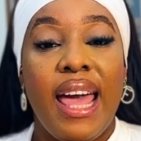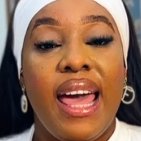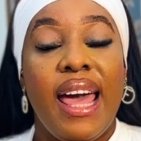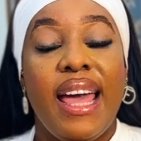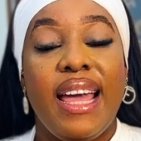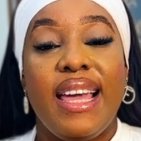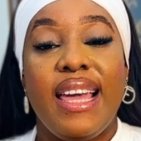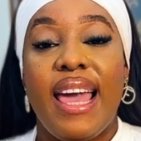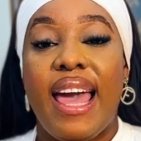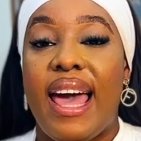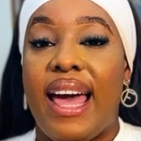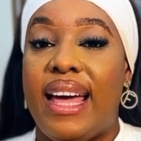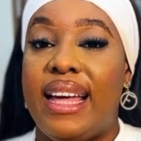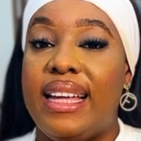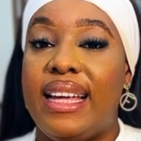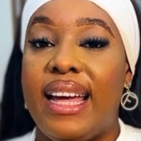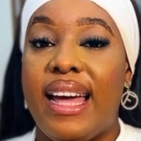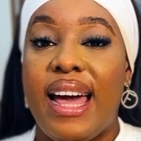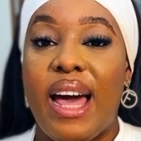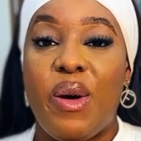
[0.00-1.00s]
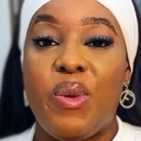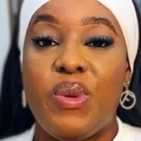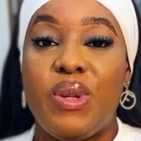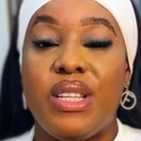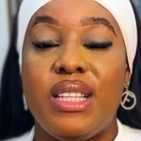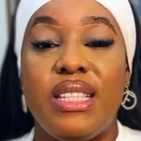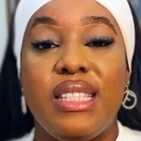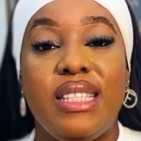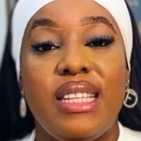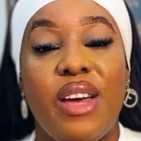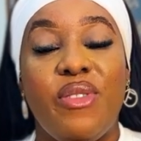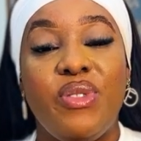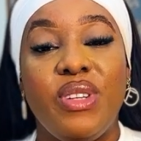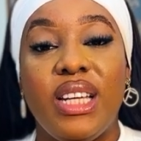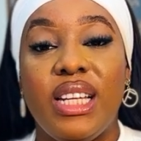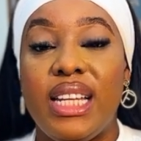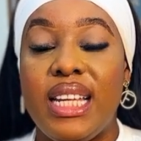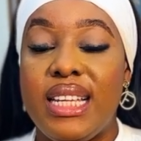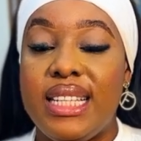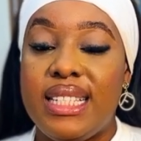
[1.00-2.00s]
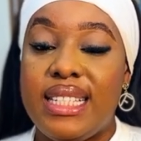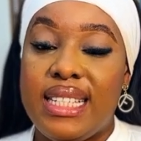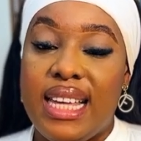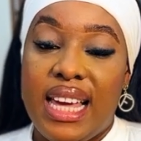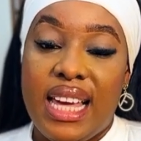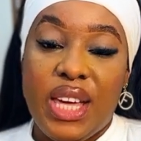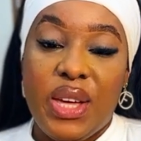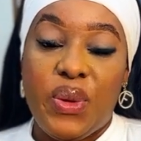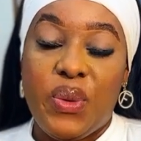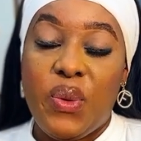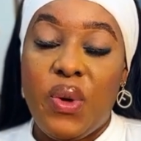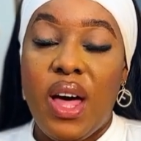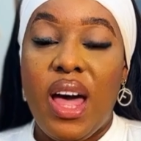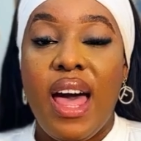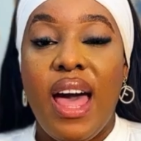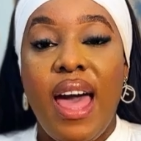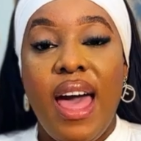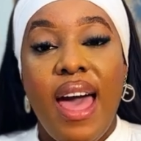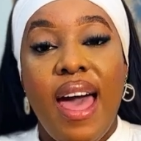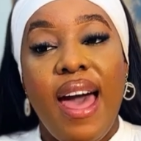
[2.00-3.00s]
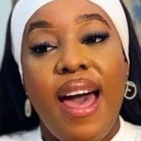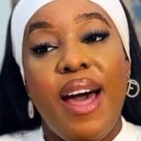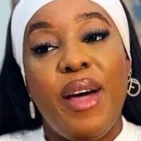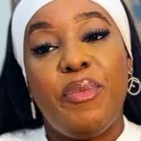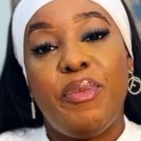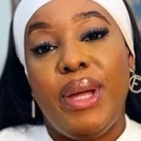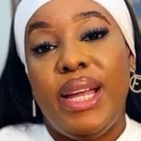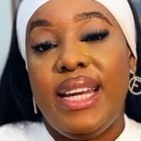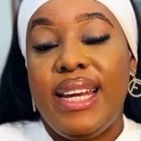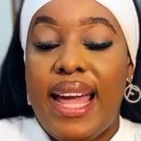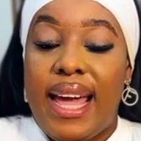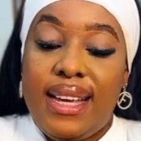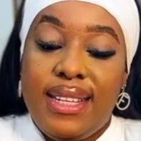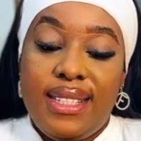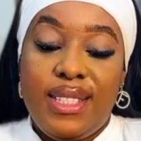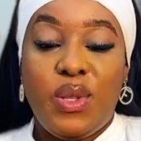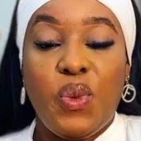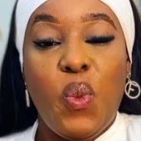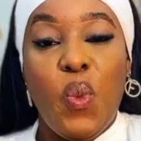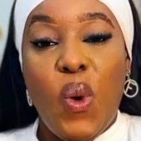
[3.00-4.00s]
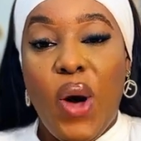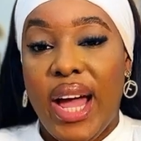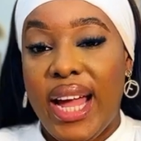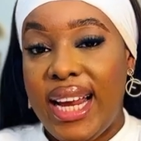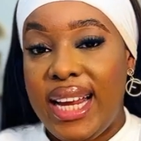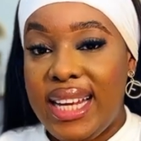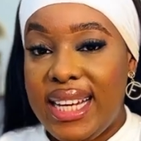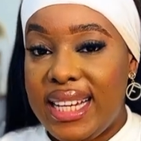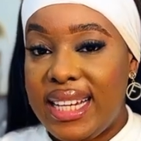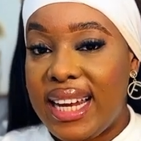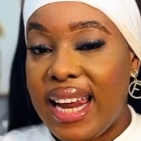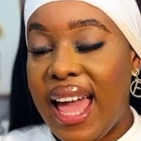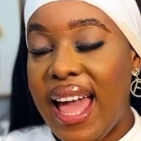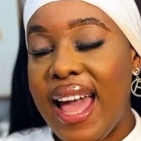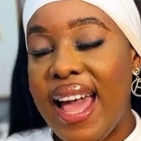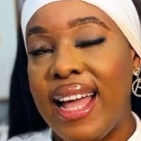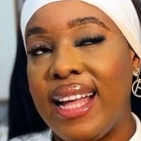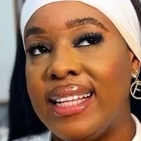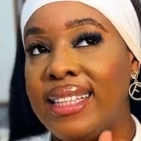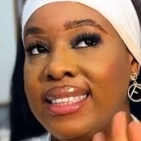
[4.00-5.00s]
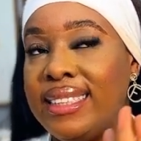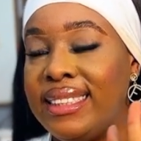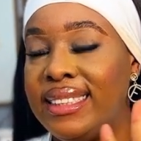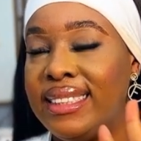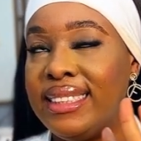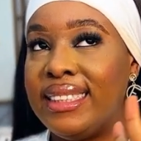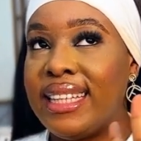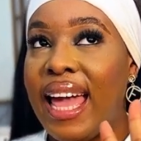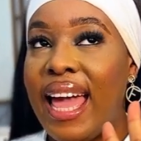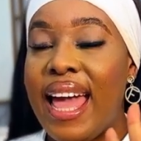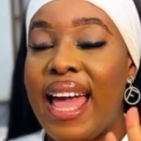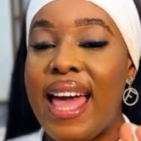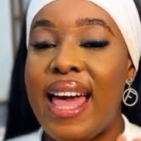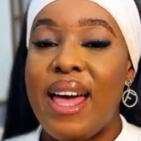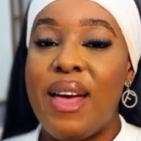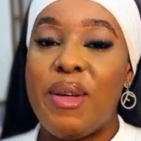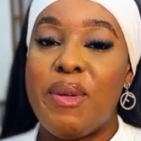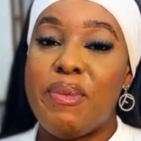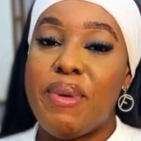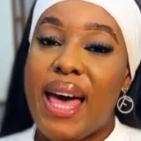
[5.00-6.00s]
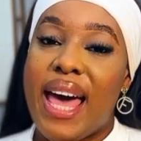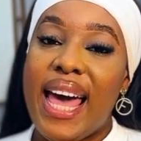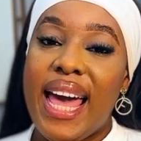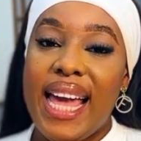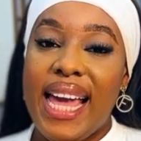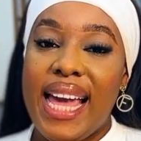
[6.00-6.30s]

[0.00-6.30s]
And yeah, I will definitely see you on my next one. Bye.